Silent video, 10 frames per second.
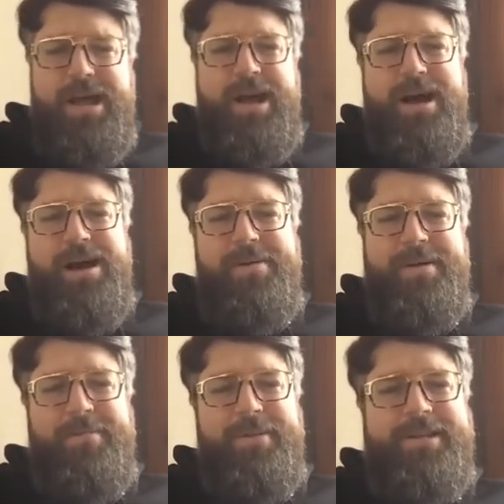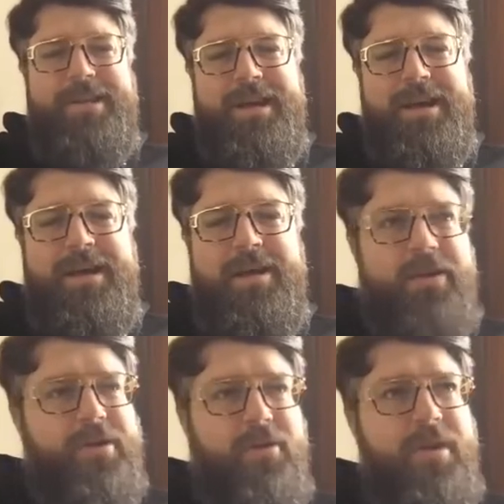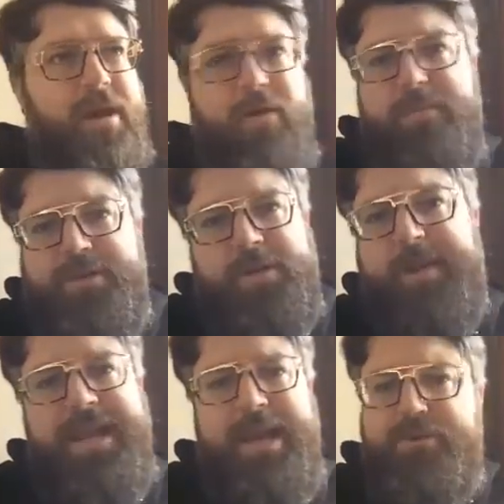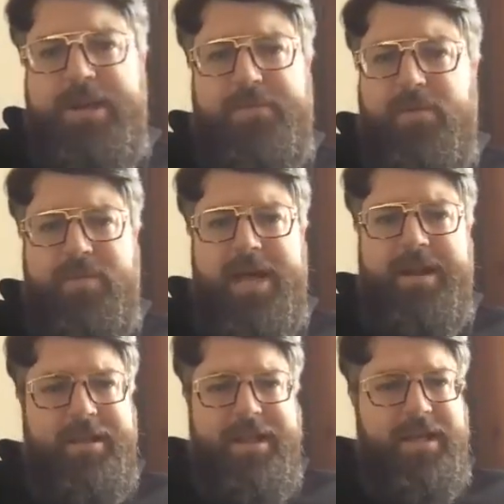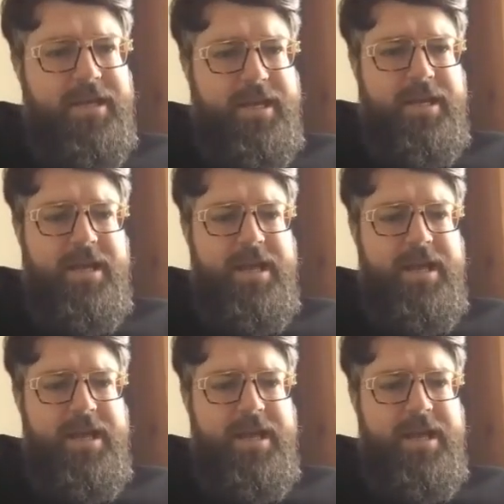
But also, yeah, or just my name, James Robilitta on LinkedIn.